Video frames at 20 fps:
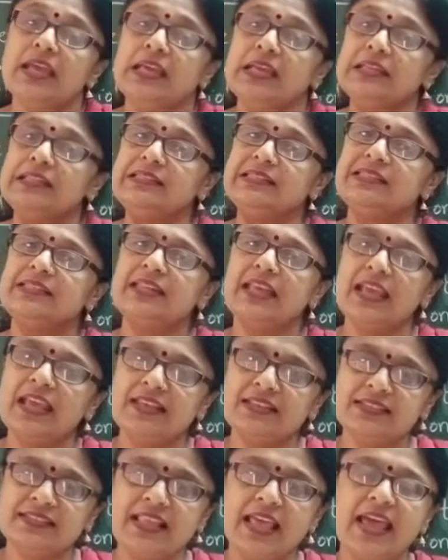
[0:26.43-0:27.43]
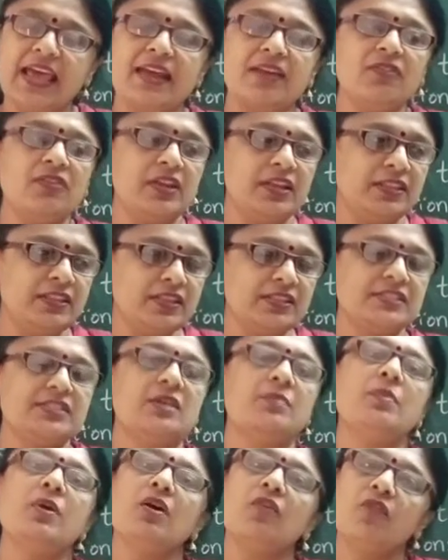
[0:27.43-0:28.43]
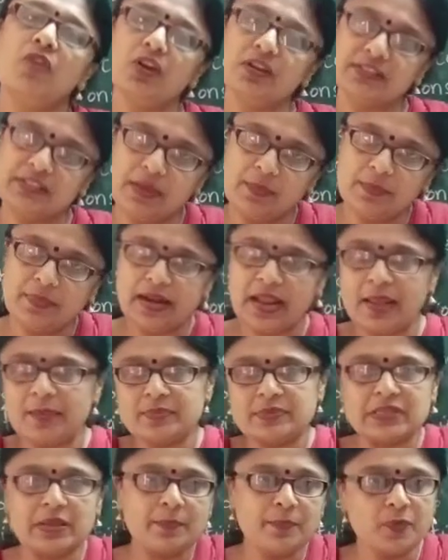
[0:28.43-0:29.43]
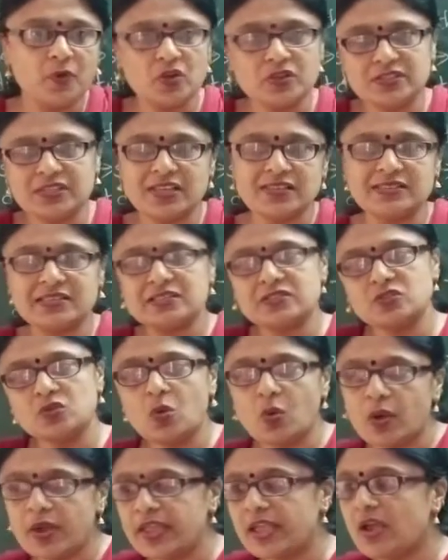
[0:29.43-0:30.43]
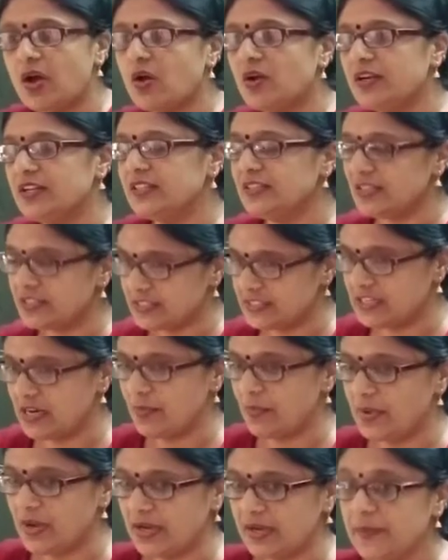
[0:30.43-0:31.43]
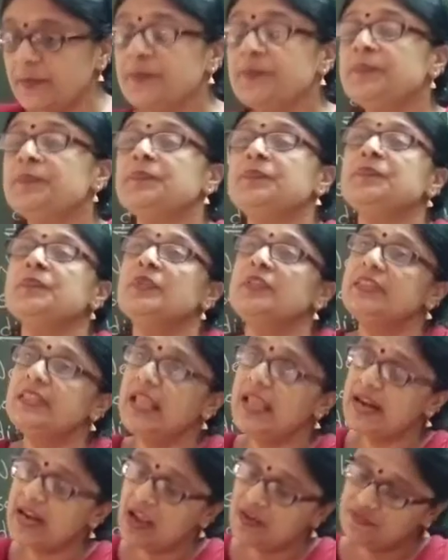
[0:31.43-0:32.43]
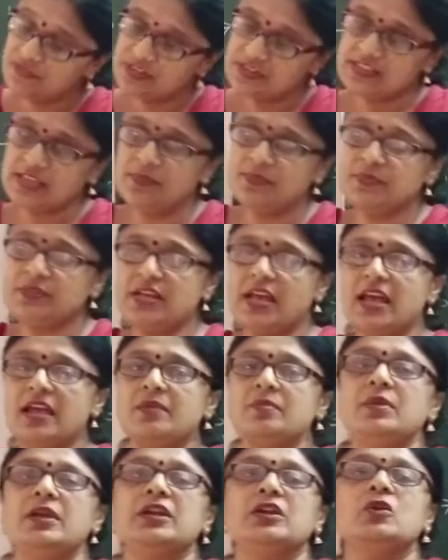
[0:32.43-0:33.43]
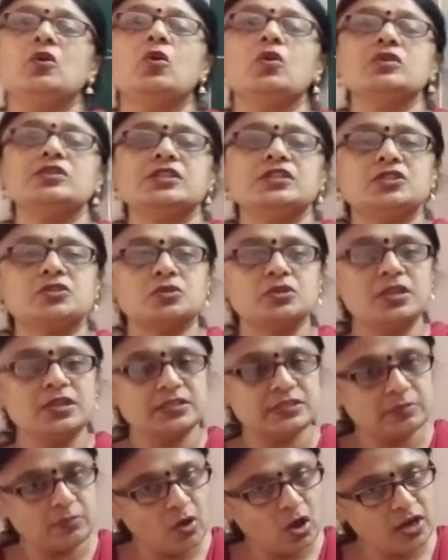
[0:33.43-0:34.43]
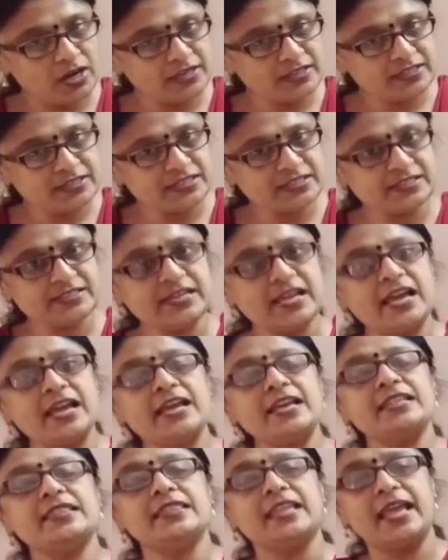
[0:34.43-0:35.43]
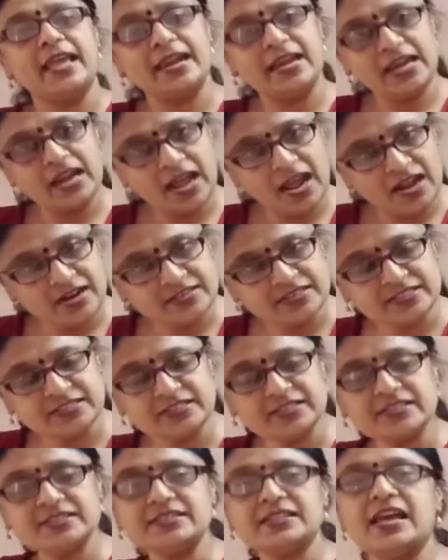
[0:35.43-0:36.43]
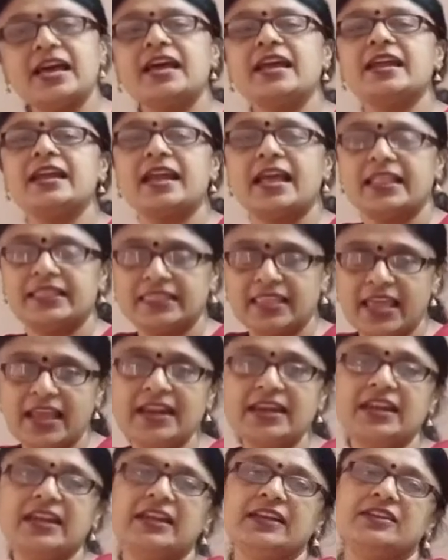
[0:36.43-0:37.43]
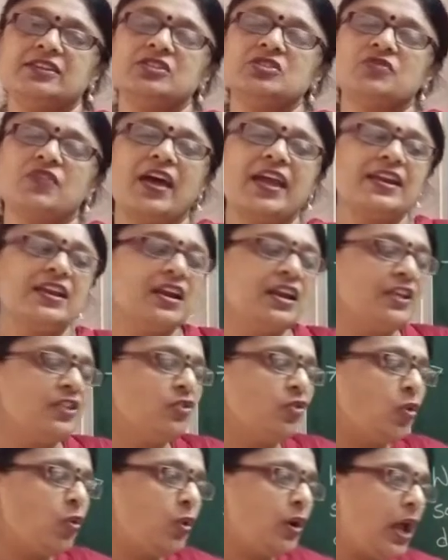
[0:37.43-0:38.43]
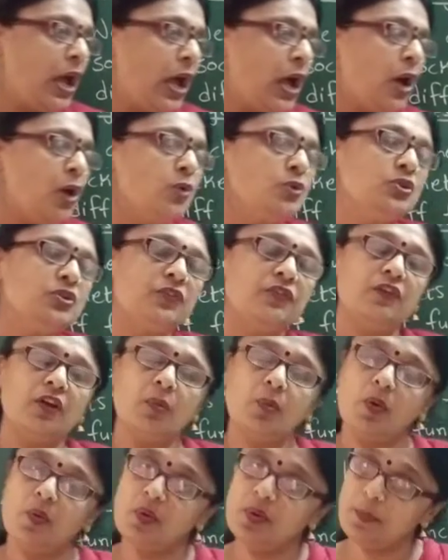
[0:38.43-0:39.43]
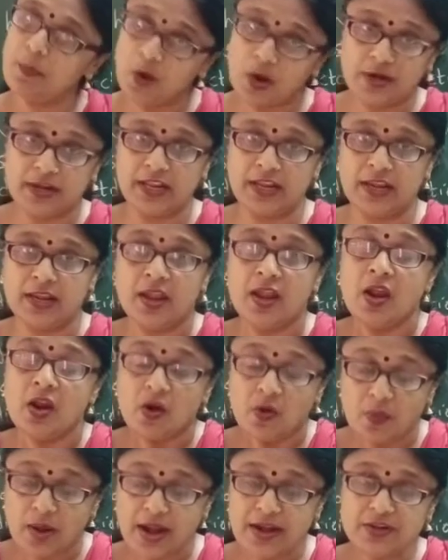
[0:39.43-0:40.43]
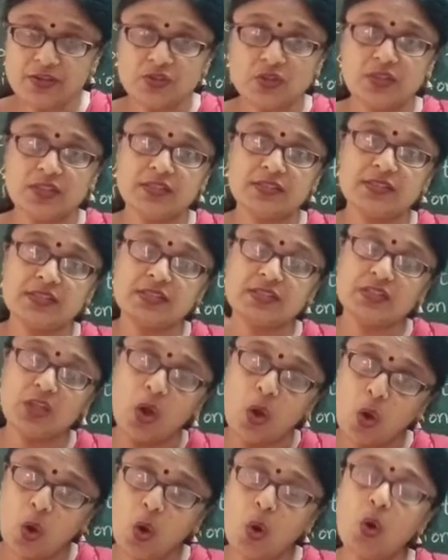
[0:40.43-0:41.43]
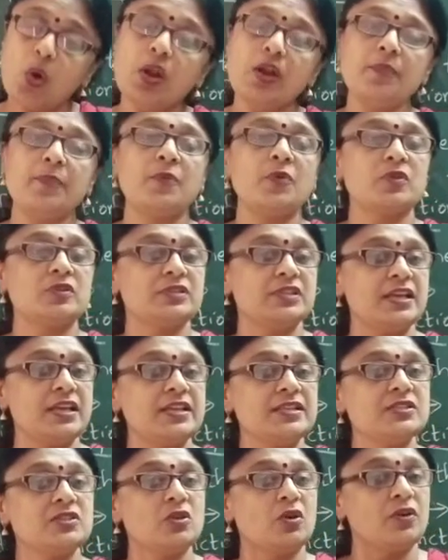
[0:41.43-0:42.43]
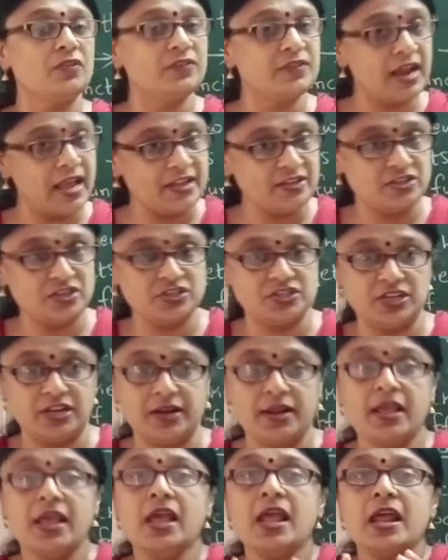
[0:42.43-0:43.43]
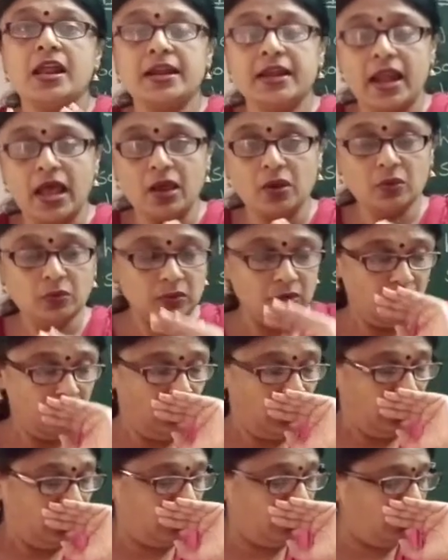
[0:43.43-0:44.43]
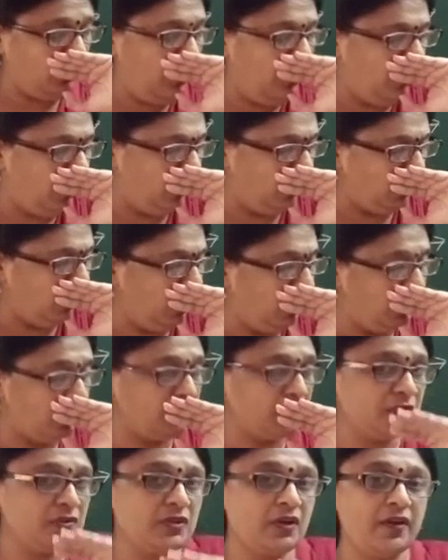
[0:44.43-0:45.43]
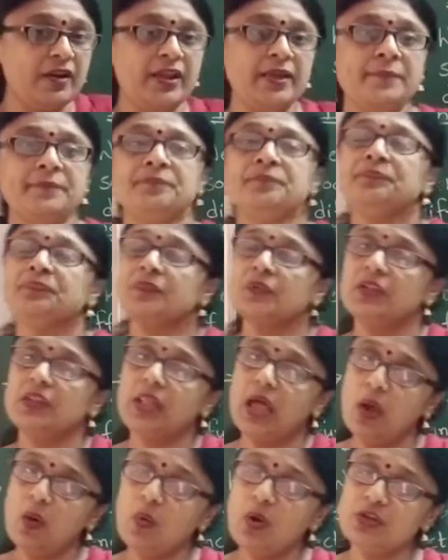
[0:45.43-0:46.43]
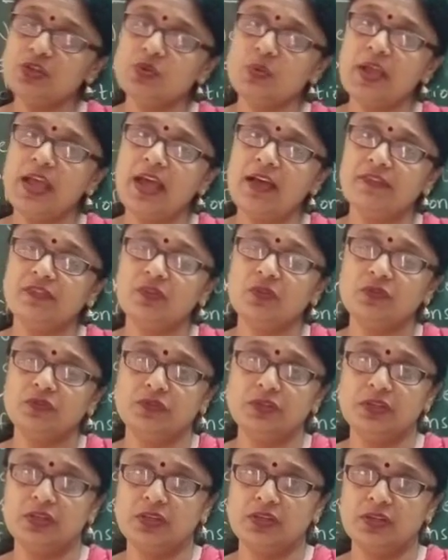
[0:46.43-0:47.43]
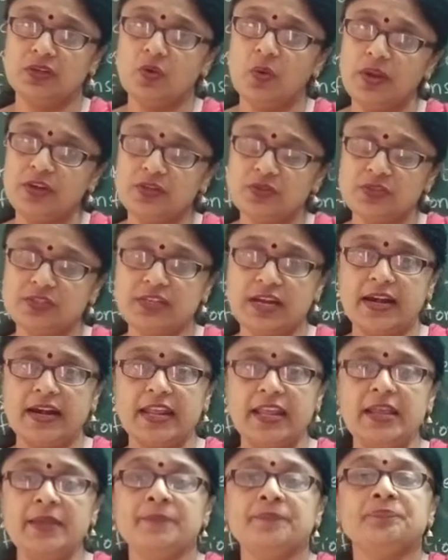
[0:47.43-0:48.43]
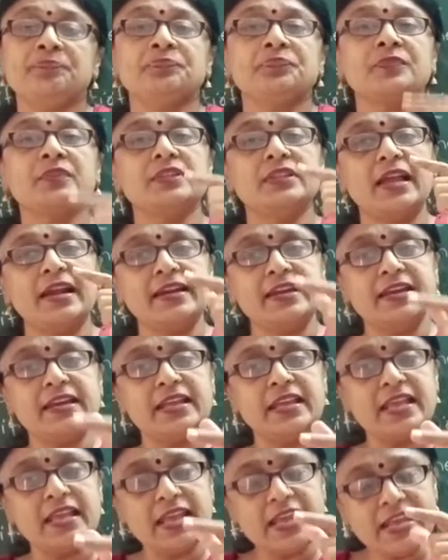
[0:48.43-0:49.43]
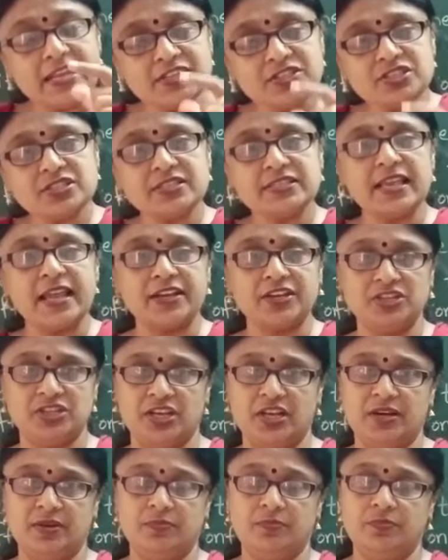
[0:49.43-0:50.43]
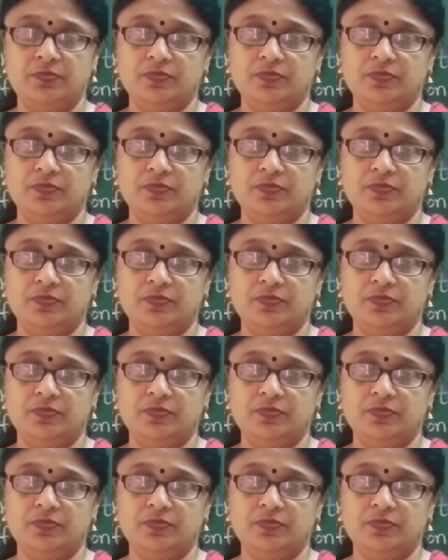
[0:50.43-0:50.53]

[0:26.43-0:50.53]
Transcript: it stays there in the stomach for some time, some process is going on in the stomach. Then after some time it goes into the small intestine, then large intestine, and then it is finally thrown out from our body, right? So this is the whole process of digestion. Now, sorry. Now what we have going to study, that in each section,